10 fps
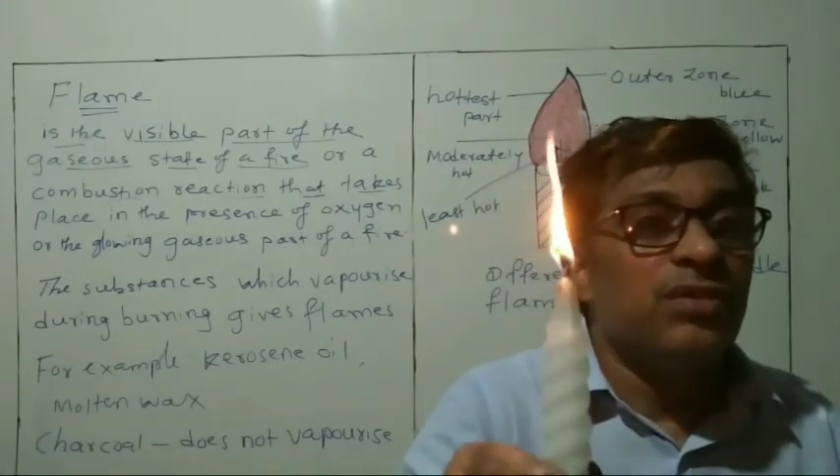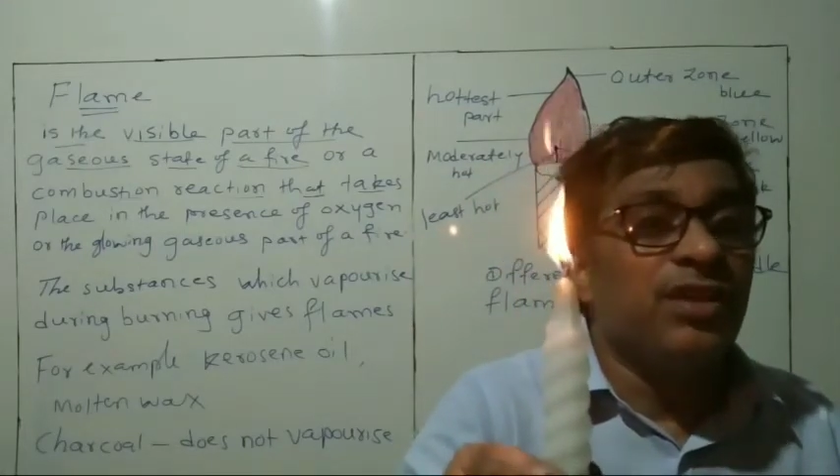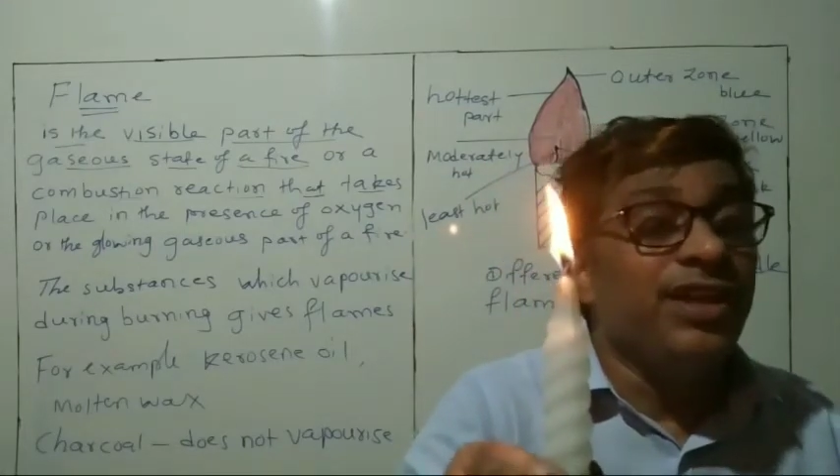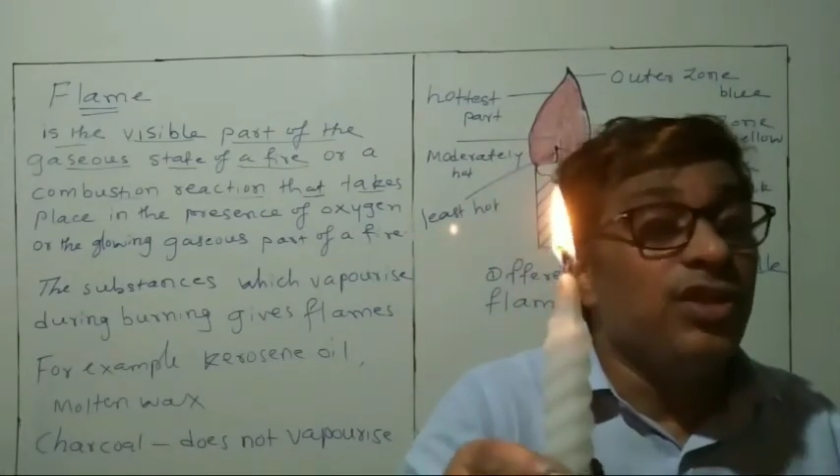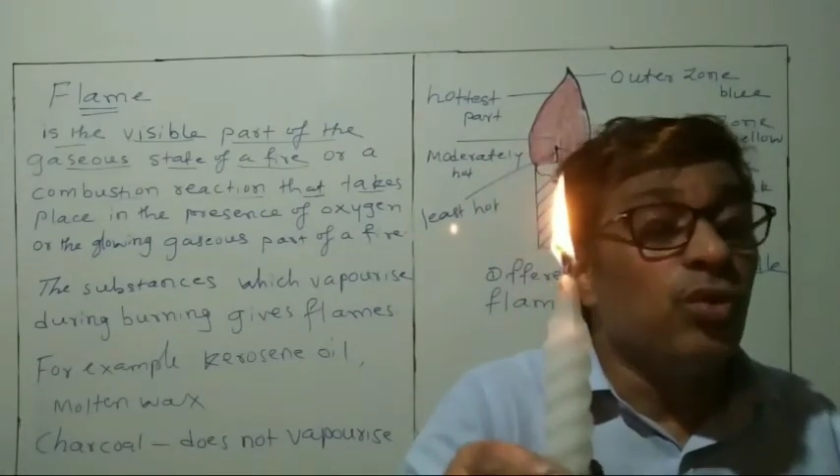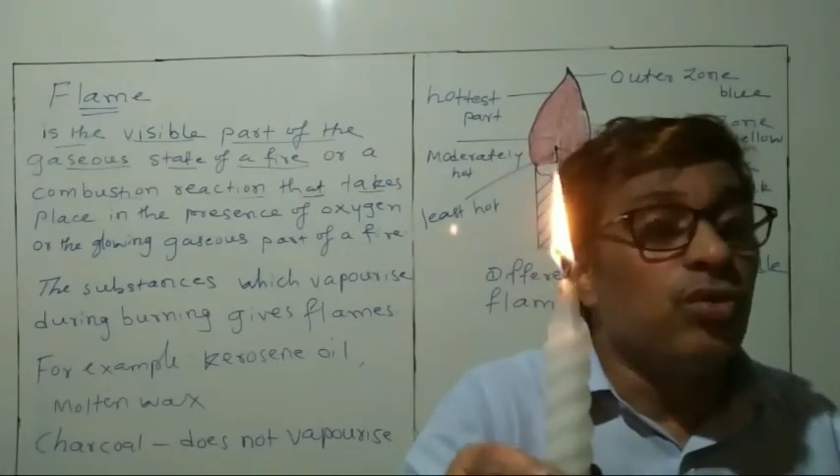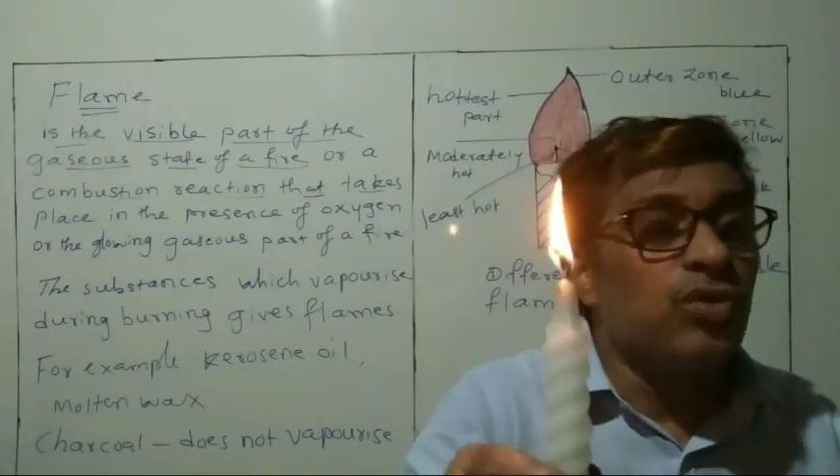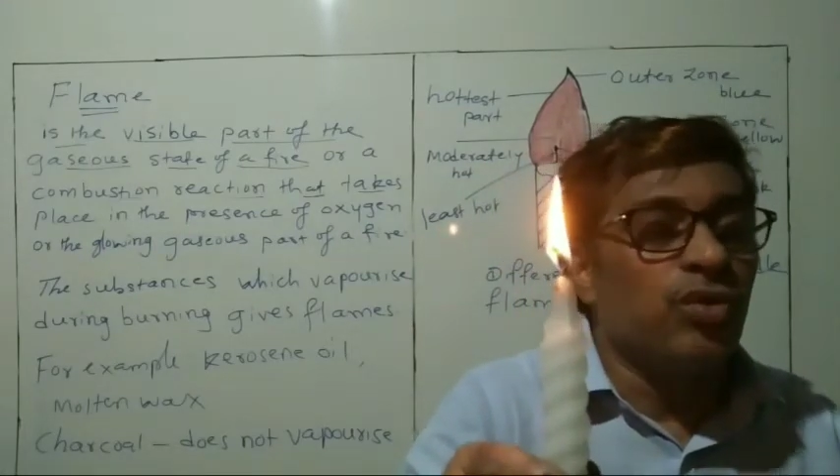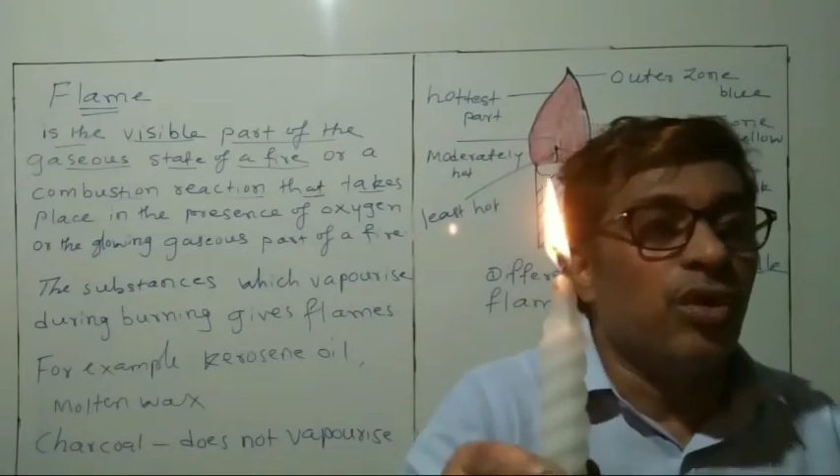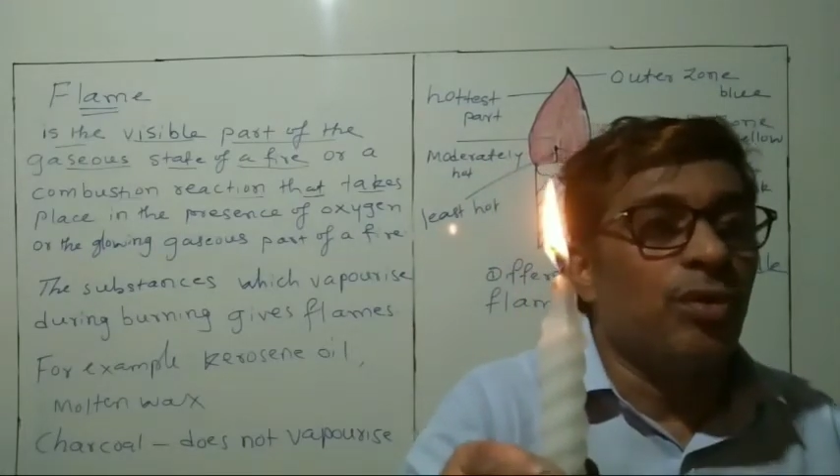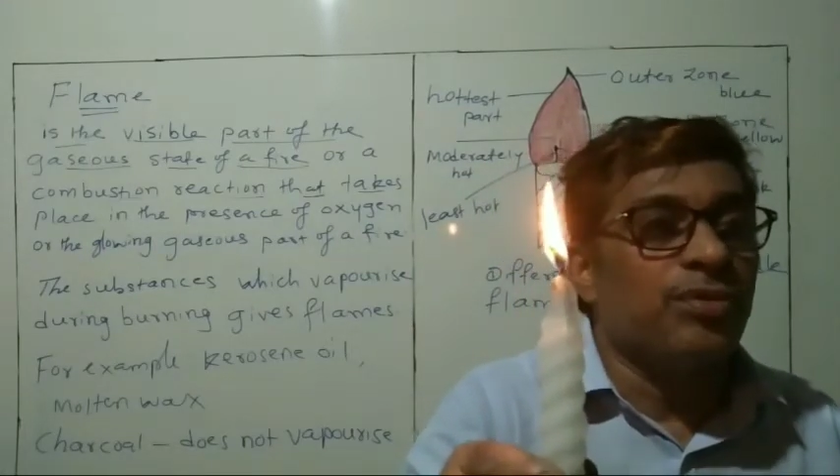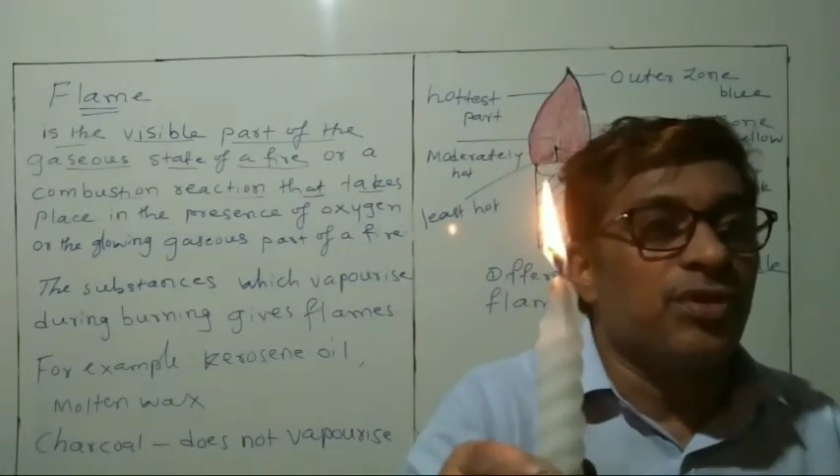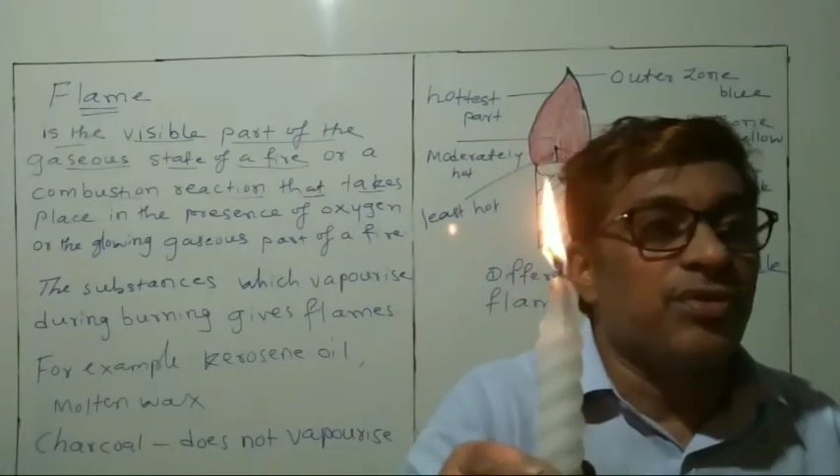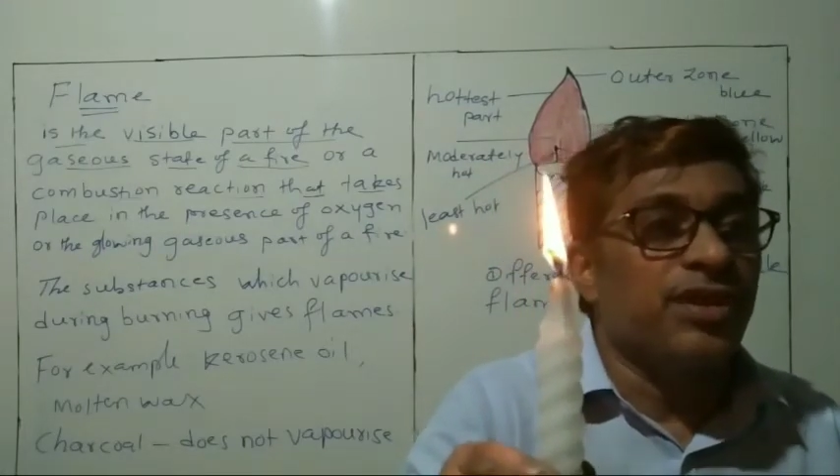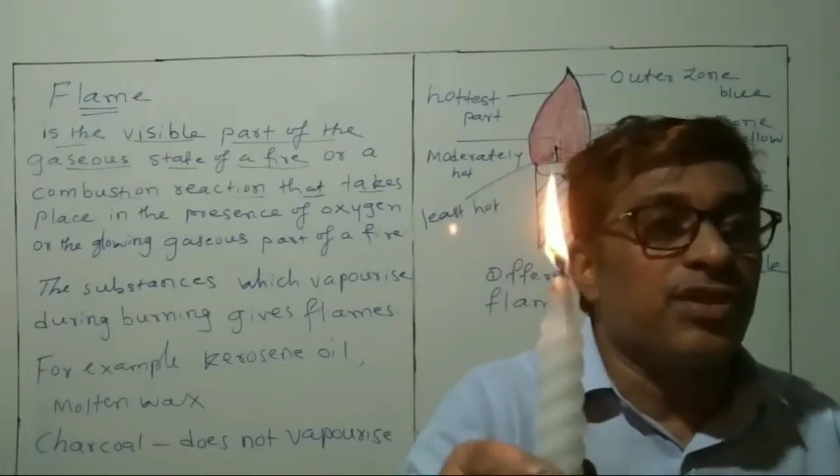we will observe,
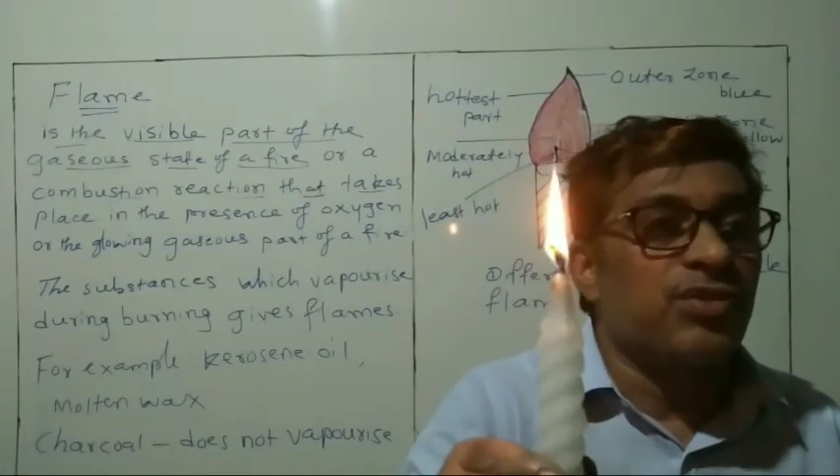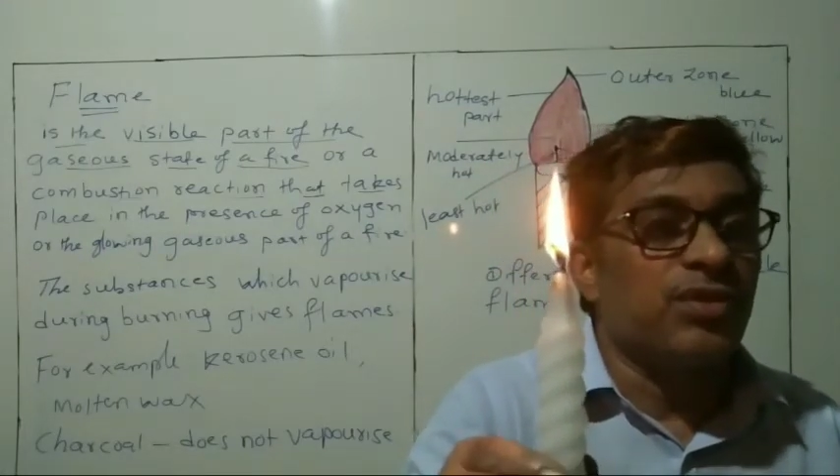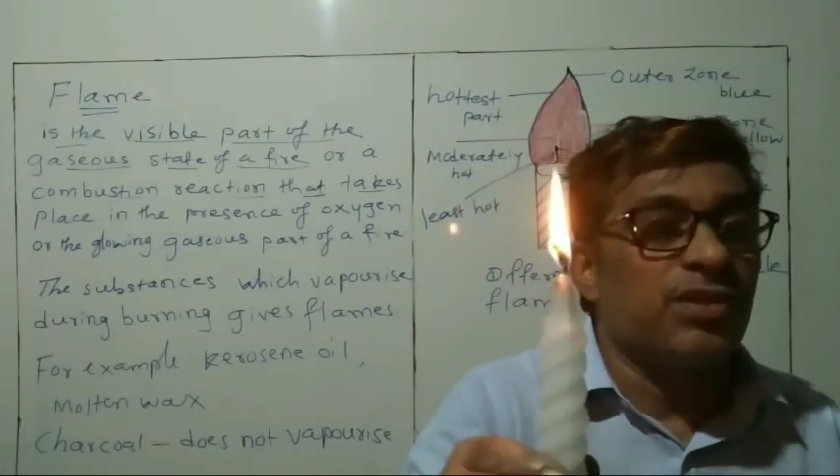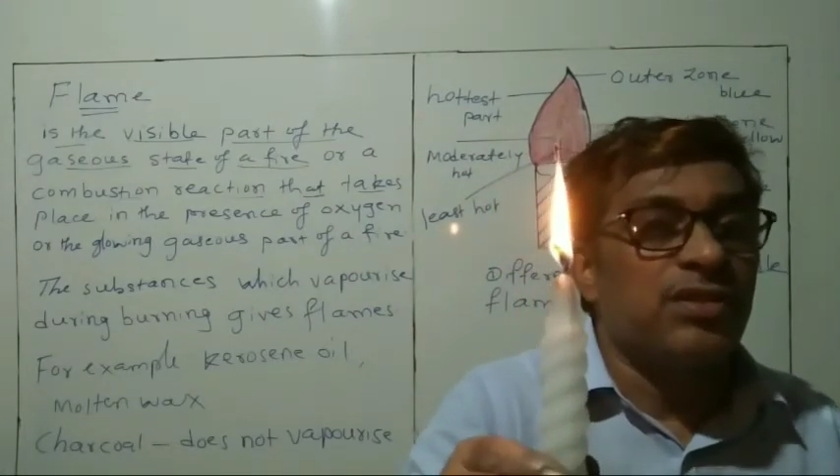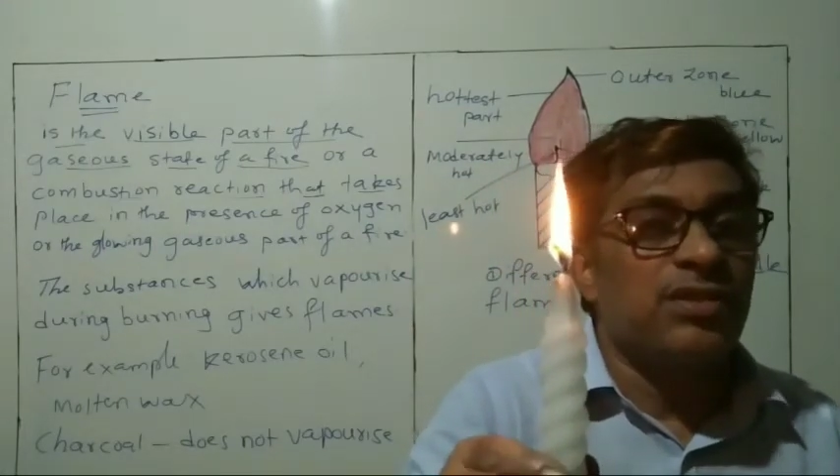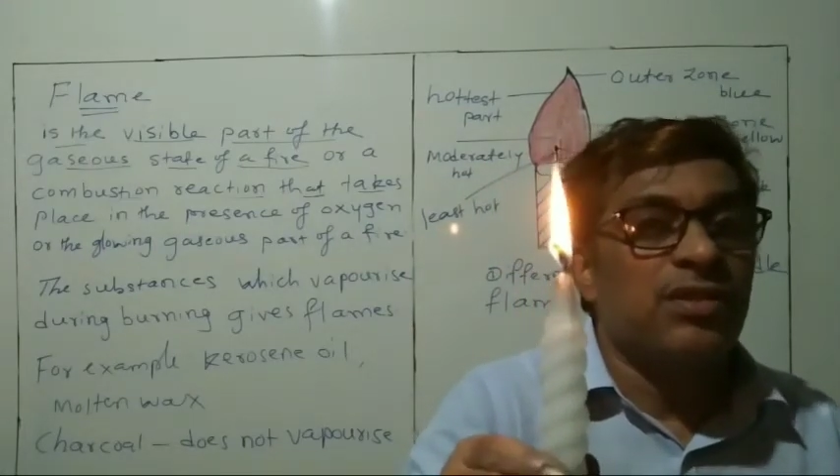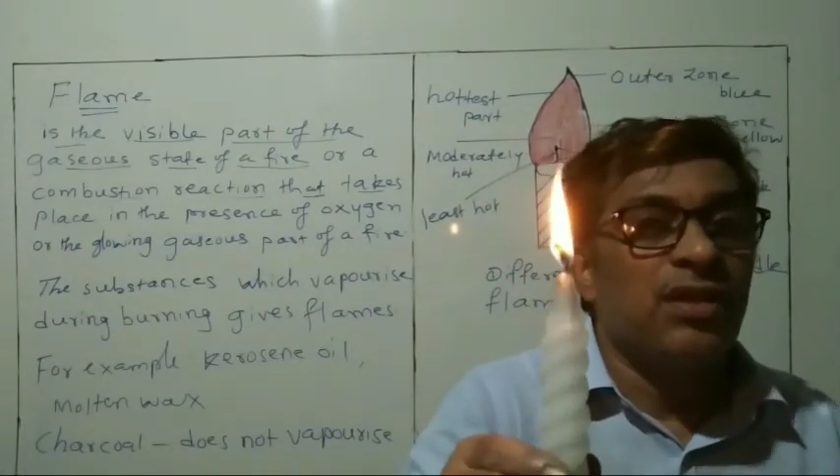dear students.